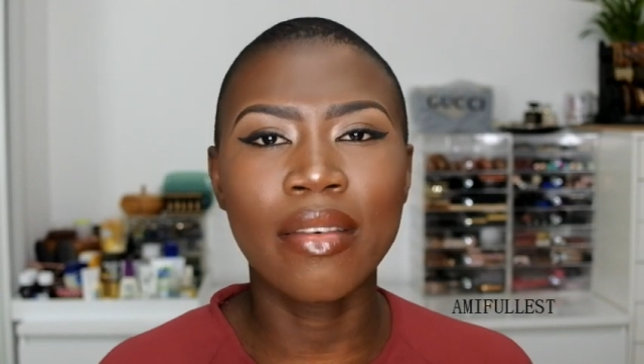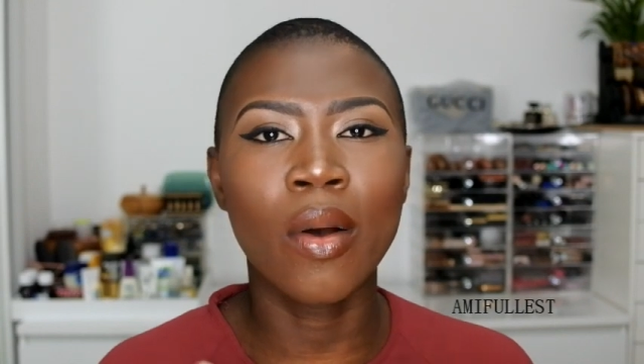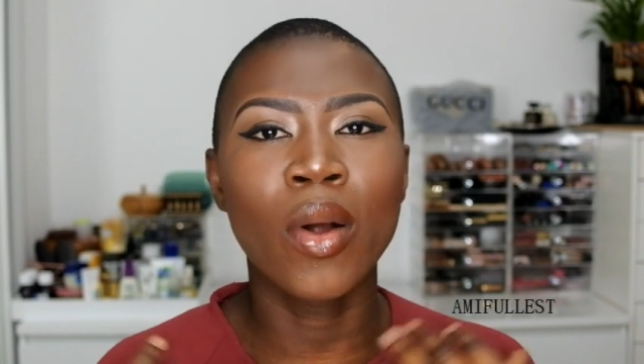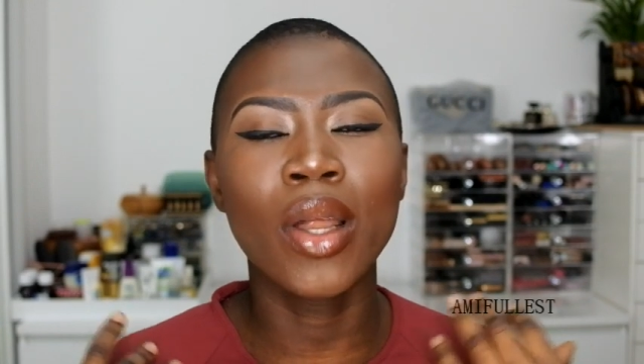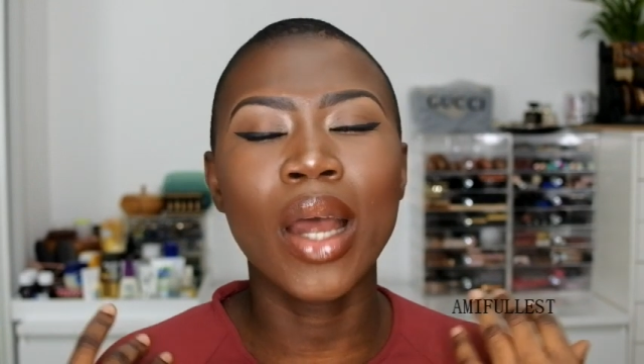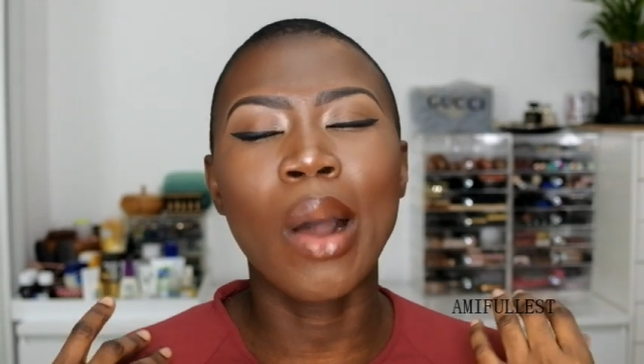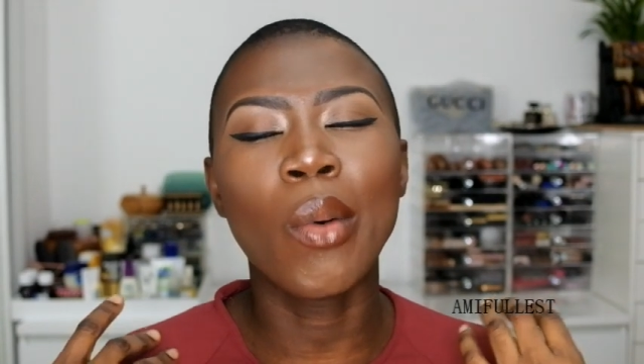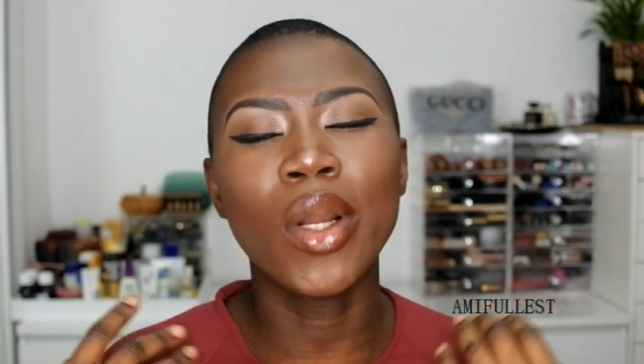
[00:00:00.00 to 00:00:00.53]

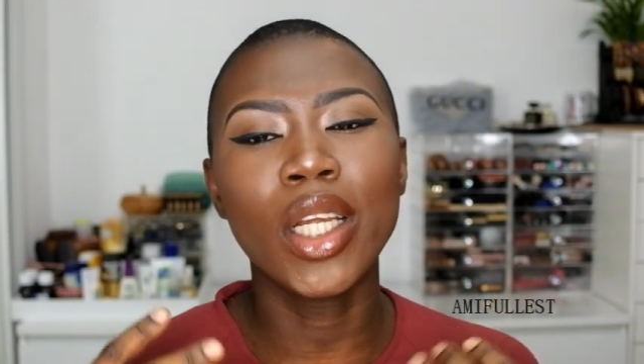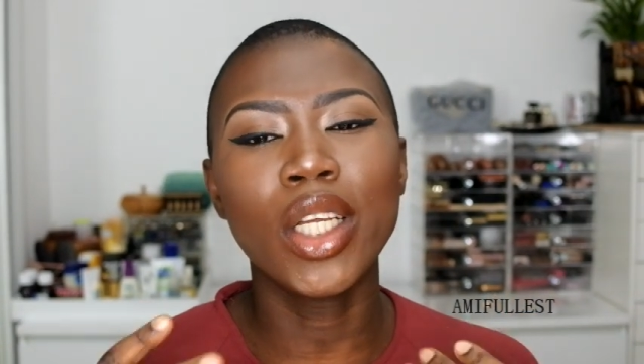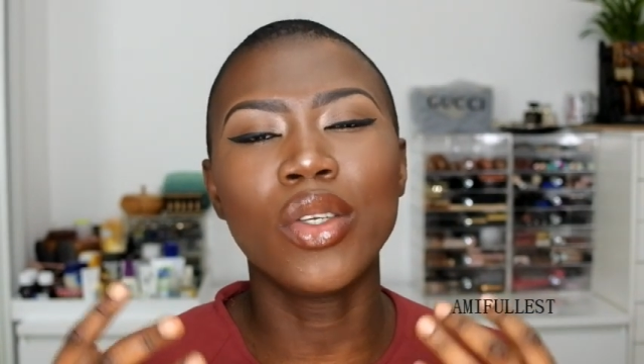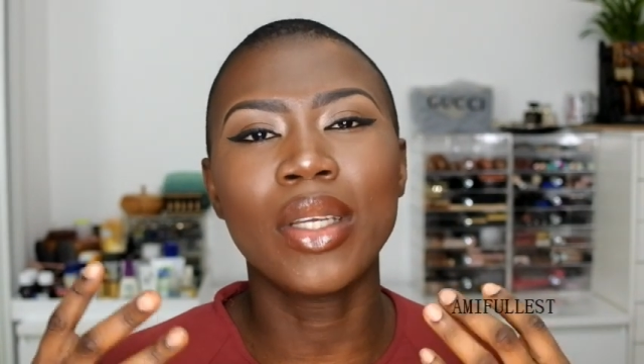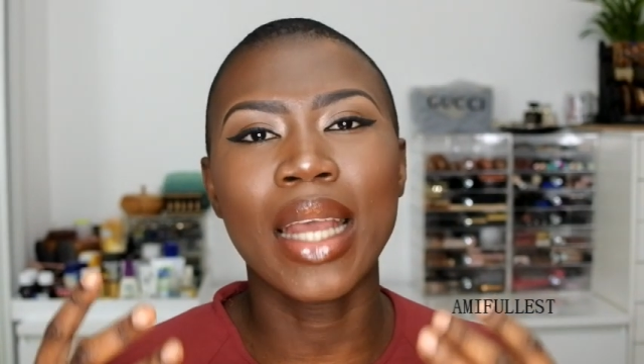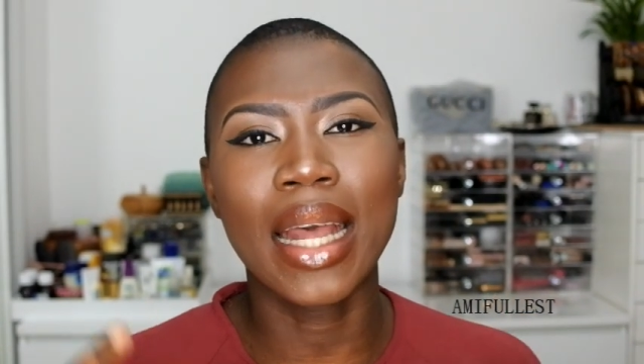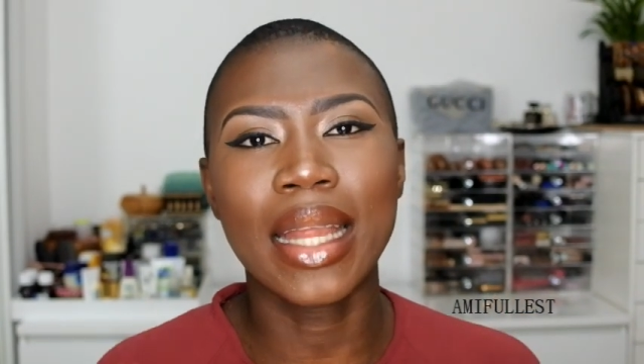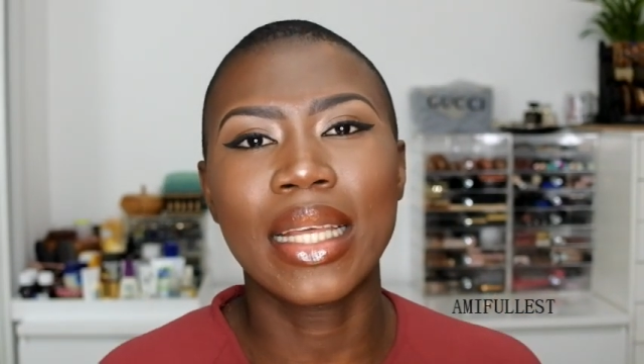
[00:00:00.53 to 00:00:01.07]
I want you
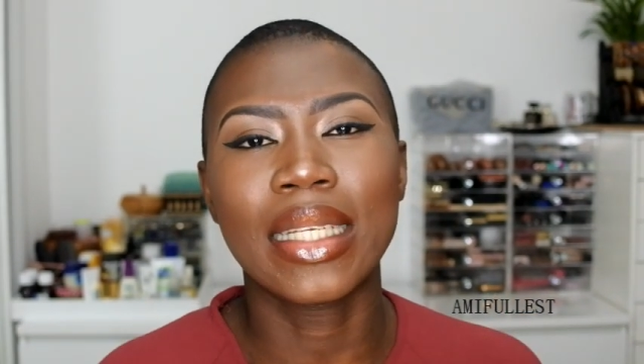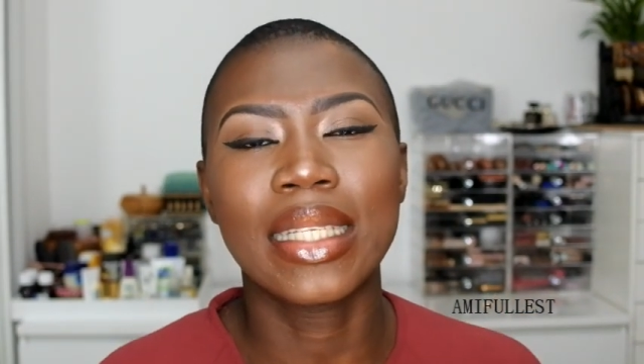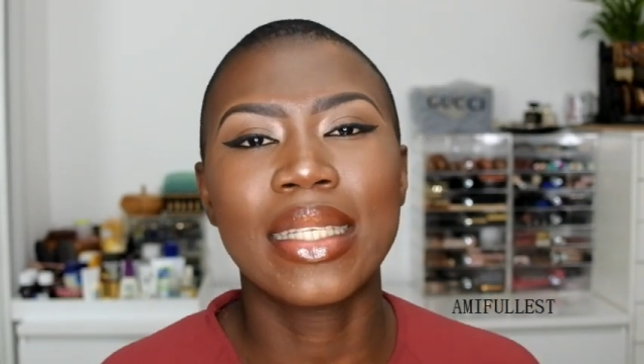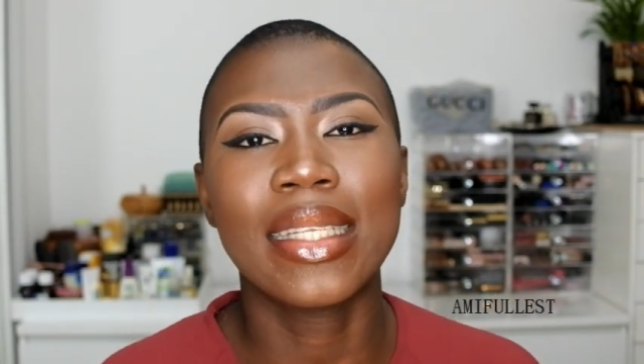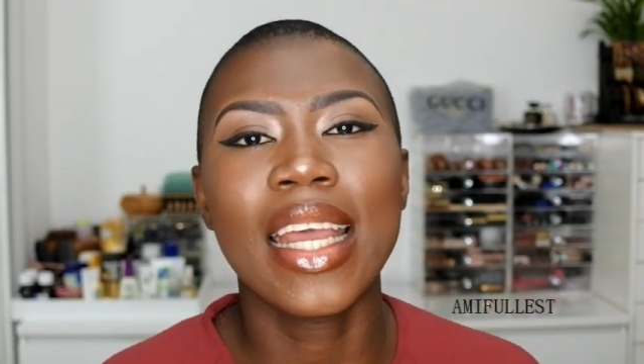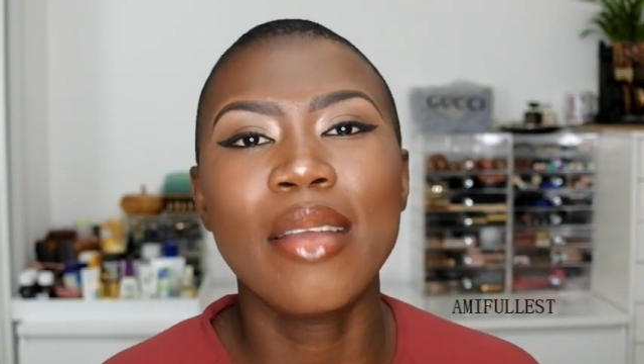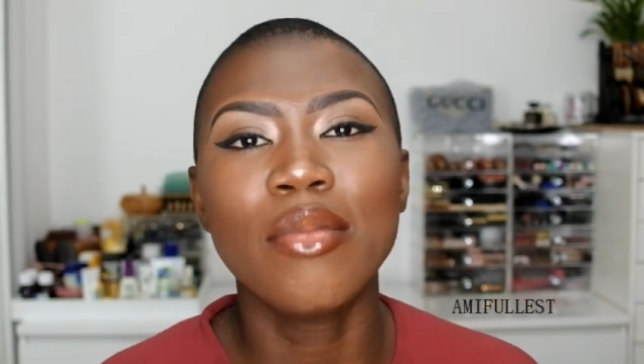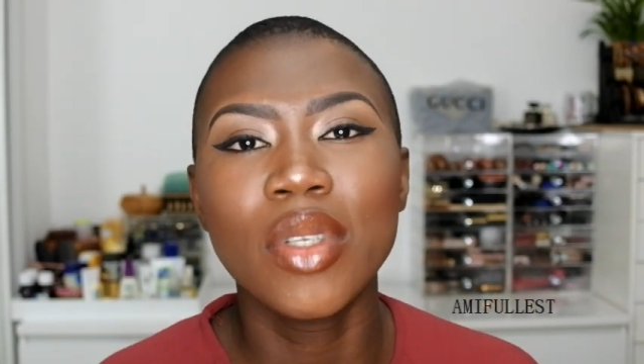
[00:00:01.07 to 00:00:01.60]
to get the
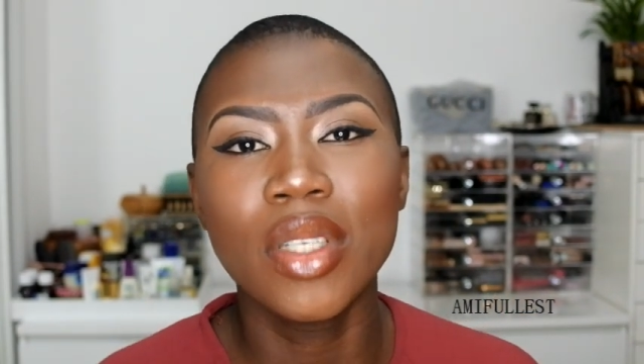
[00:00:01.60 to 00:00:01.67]
same